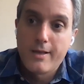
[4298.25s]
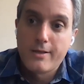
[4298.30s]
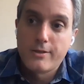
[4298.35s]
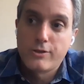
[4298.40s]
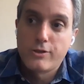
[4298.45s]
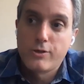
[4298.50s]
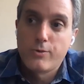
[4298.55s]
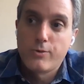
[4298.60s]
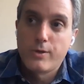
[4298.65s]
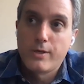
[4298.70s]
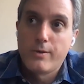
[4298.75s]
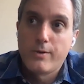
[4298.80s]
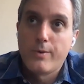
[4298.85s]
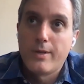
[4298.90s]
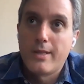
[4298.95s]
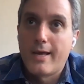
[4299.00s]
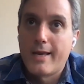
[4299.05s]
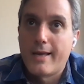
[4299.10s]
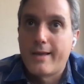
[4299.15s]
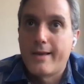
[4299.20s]
and so we
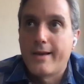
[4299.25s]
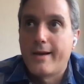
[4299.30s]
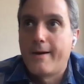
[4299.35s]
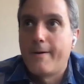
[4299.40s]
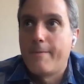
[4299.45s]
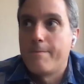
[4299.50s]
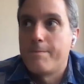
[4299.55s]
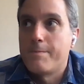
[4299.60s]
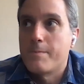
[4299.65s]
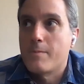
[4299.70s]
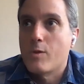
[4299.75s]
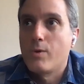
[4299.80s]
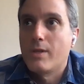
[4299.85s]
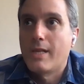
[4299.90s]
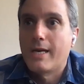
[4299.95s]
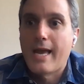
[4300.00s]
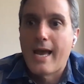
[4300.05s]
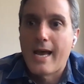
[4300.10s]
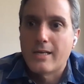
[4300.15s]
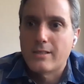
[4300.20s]
like
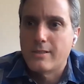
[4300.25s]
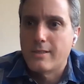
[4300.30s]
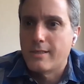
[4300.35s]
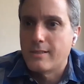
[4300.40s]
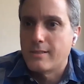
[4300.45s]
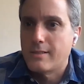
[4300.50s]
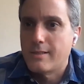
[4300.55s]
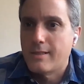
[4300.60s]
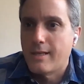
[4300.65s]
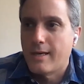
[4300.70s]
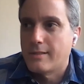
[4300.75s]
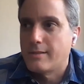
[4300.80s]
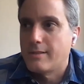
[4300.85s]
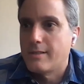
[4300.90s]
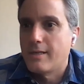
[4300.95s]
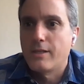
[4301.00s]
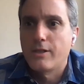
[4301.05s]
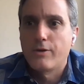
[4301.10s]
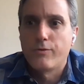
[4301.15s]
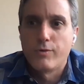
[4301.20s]
assets
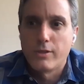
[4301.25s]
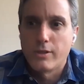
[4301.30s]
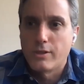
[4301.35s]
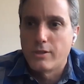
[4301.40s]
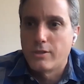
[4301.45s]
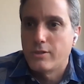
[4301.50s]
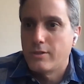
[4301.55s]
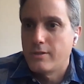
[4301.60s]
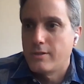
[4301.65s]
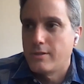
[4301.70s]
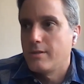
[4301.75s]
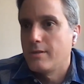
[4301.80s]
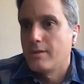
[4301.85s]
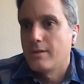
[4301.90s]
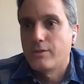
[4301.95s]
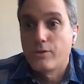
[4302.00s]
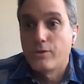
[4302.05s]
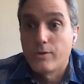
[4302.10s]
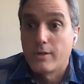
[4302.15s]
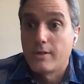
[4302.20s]
that really
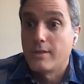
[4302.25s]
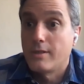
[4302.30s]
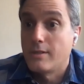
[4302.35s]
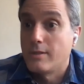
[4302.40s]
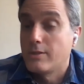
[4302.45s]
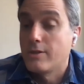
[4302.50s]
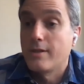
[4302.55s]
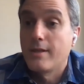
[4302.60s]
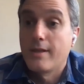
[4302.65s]
suit our needs.